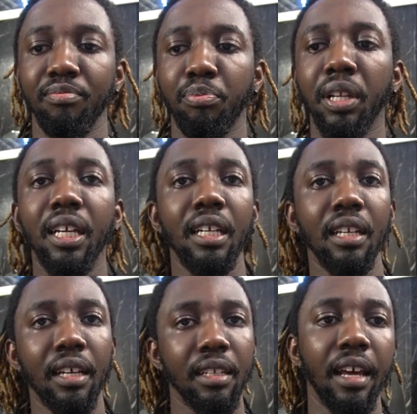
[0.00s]
plain
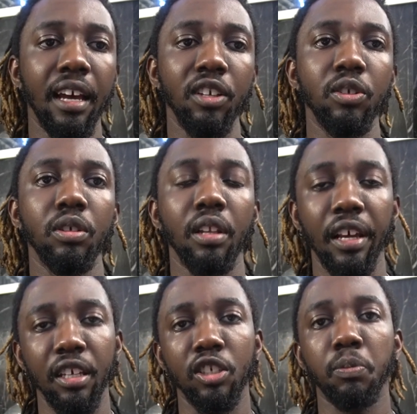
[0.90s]
like that.
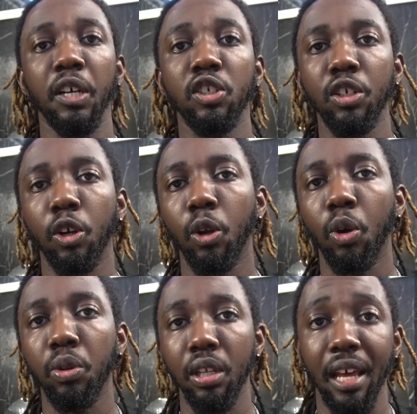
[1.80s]
Especially
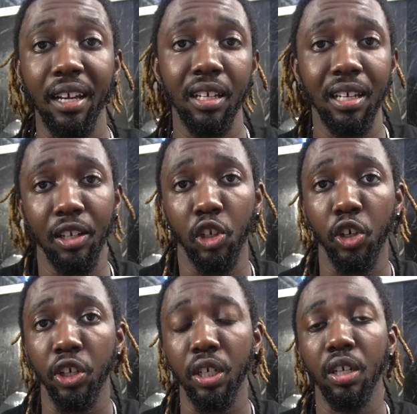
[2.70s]
clothing that could get
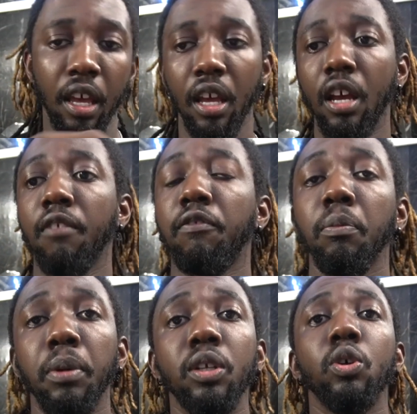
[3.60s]
dirty. And for
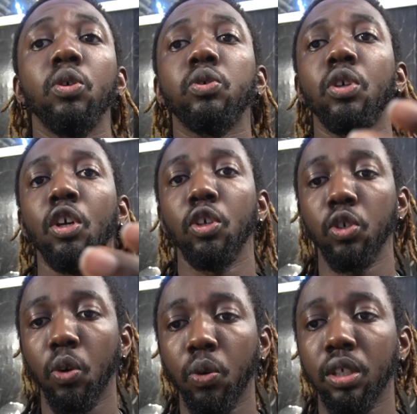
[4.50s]
bundles,
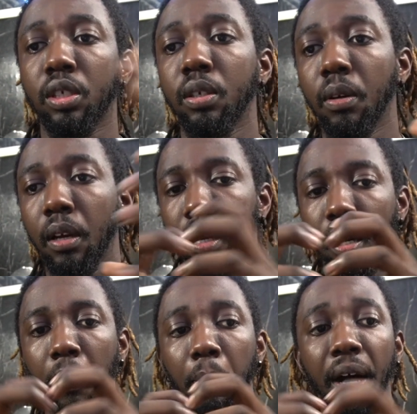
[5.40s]
you'll want to
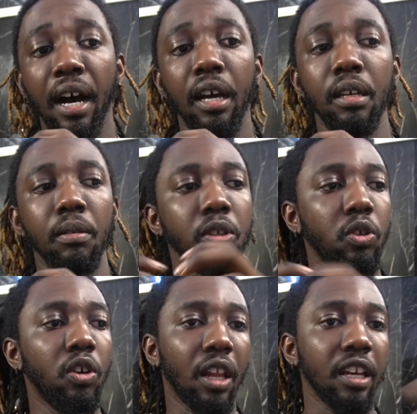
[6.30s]
combine,
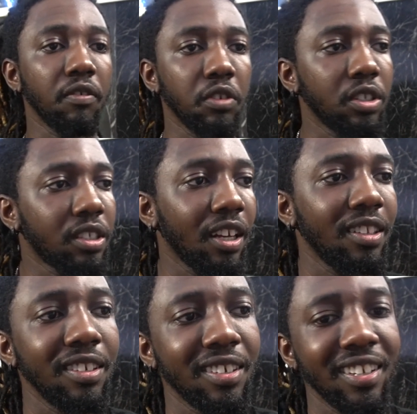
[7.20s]
like if you're selling,